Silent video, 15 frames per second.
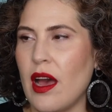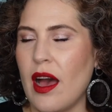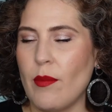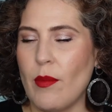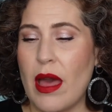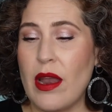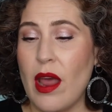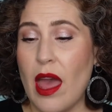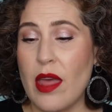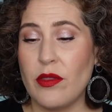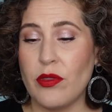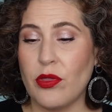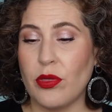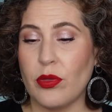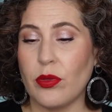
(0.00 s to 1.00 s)
Um, and,
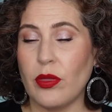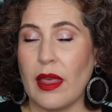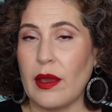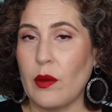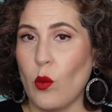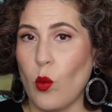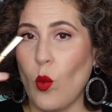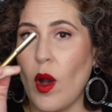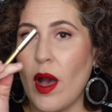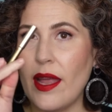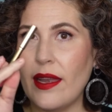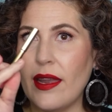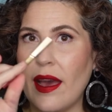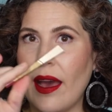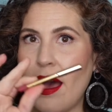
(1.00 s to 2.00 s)
and like
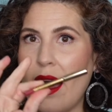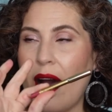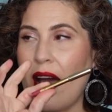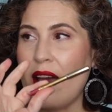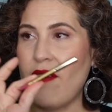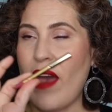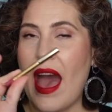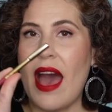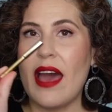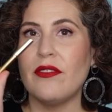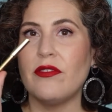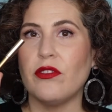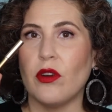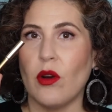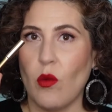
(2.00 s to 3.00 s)
one I've had
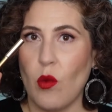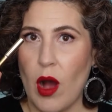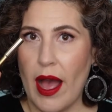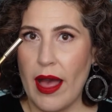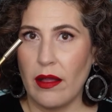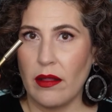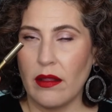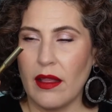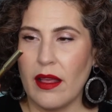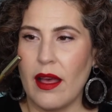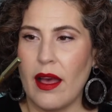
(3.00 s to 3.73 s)
for a while.